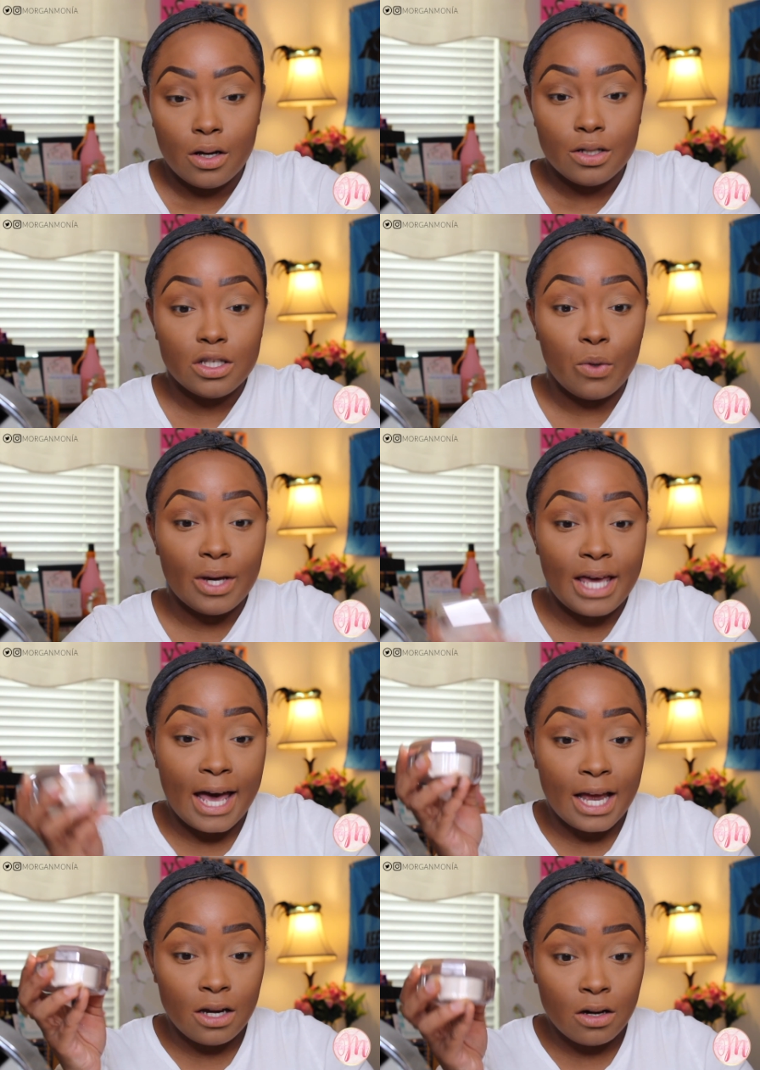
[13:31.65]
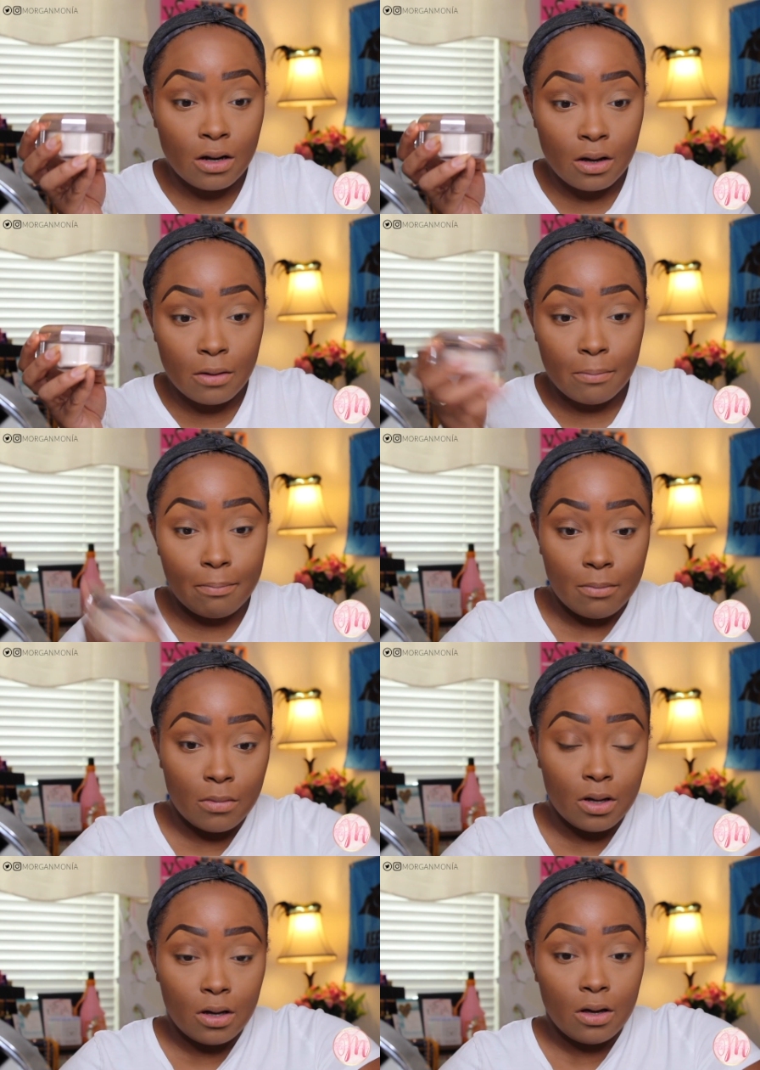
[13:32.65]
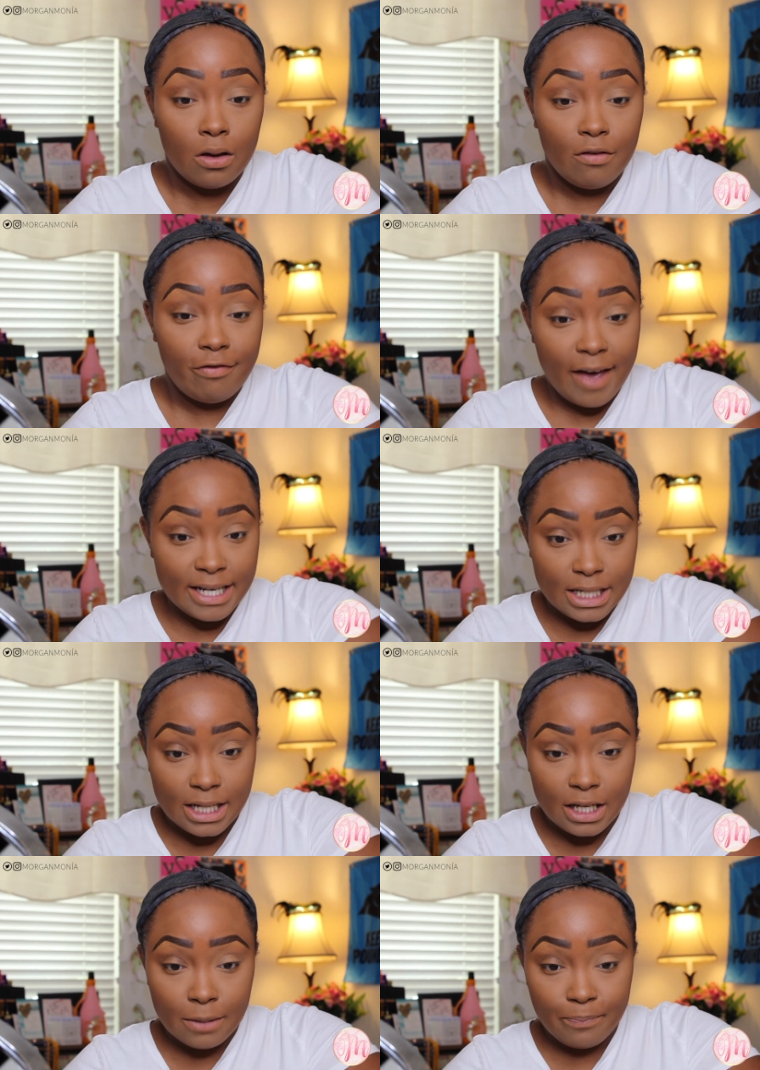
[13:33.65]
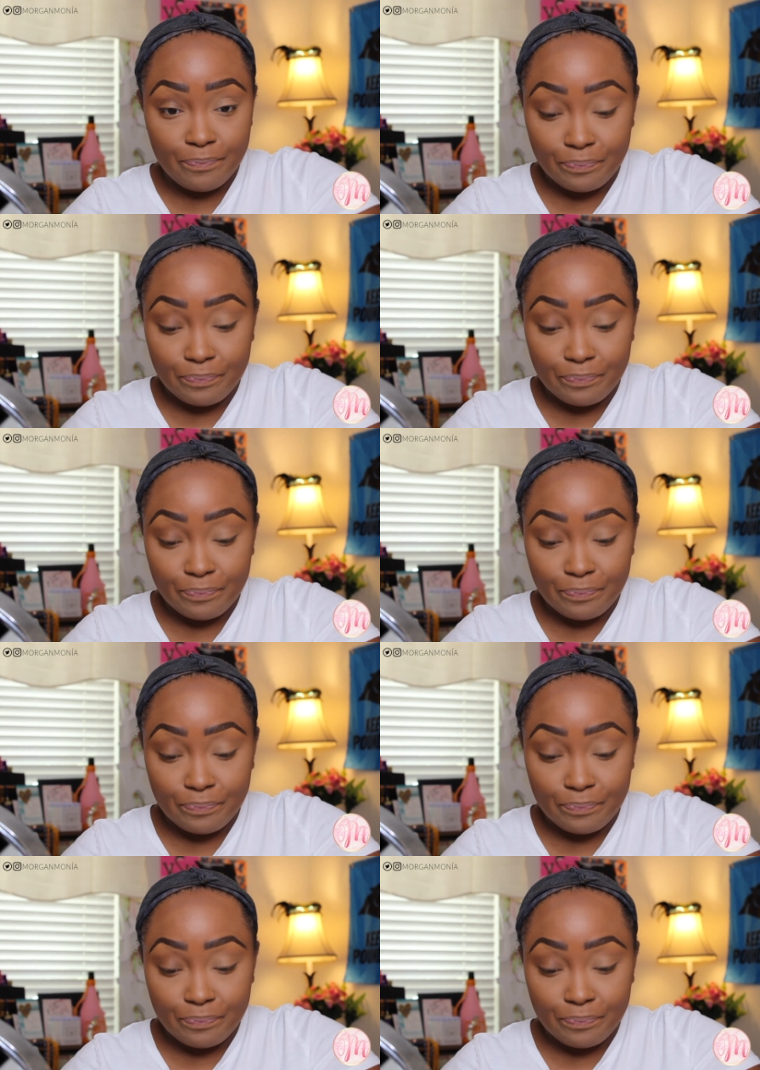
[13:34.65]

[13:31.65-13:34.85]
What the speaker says: So again, Fenty.